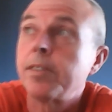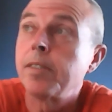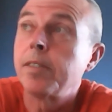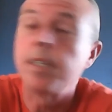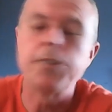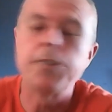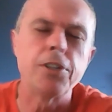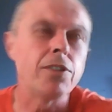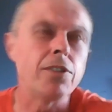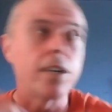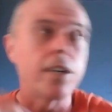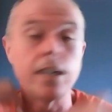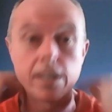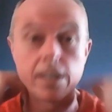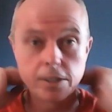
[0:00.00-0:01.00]
John
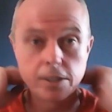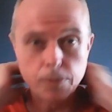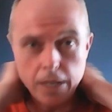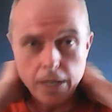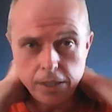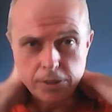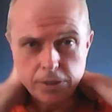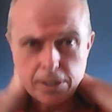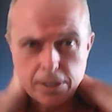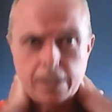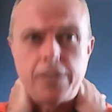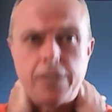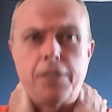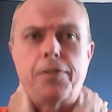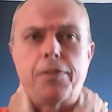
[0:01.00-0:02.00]
Clark as well. He started
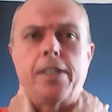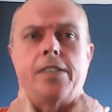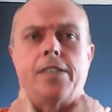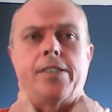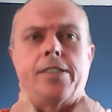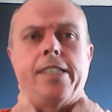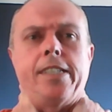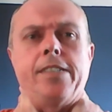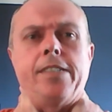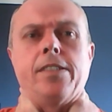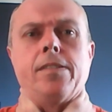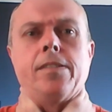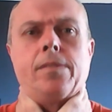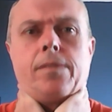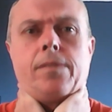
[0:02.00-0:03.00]
off last season,
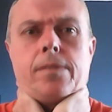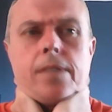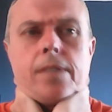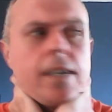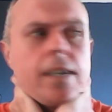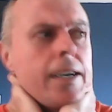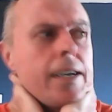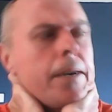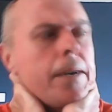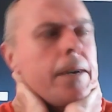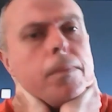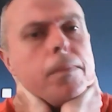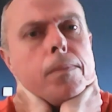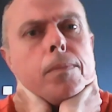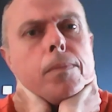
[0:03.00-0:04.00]

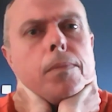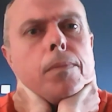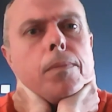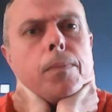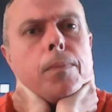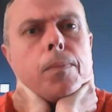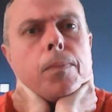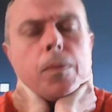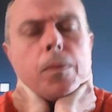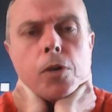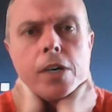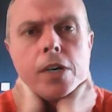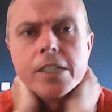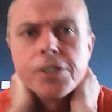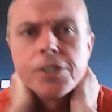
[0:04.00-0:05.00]

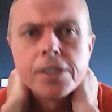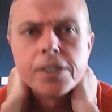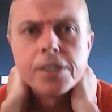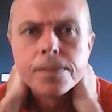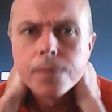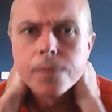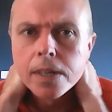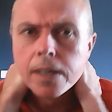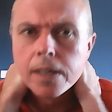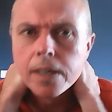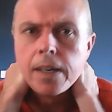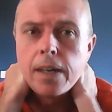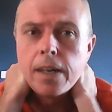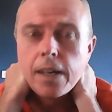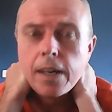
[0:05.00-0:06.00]
got injured.
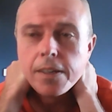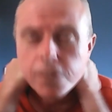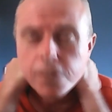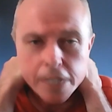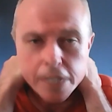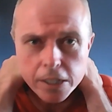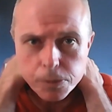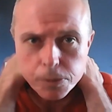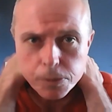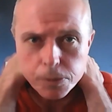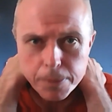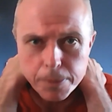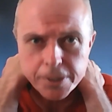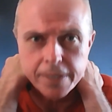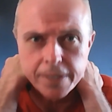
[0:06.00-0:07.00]
I thought he looked
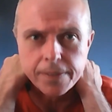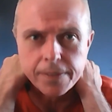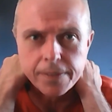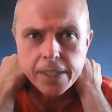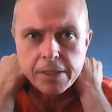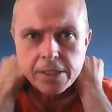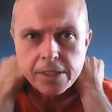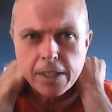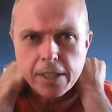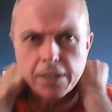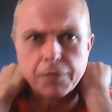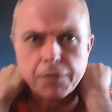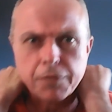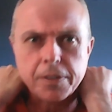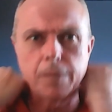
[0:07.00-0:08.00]
promising. He started
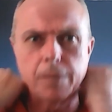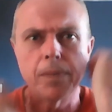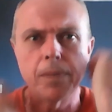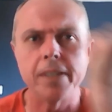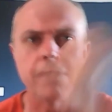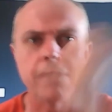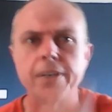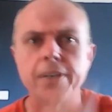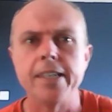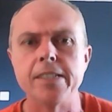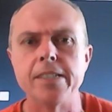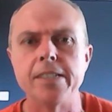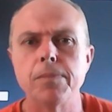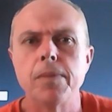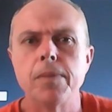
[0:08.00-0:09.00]
off and played the
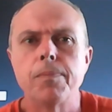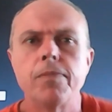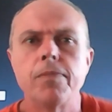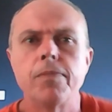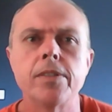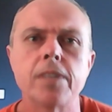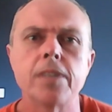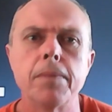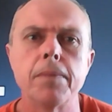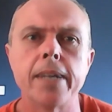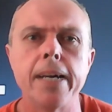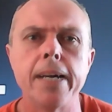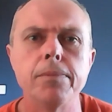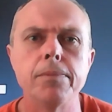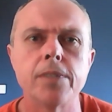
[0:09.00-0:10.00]
friendlies in the first couple of
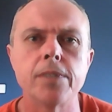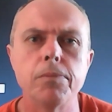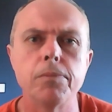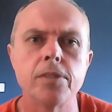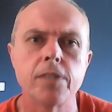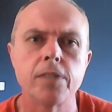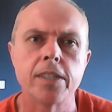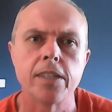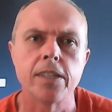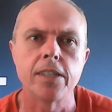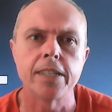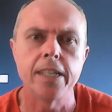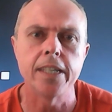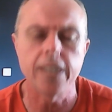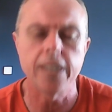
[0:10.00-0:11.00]
games and was looking like
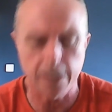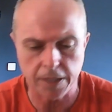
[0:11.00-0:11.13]
he,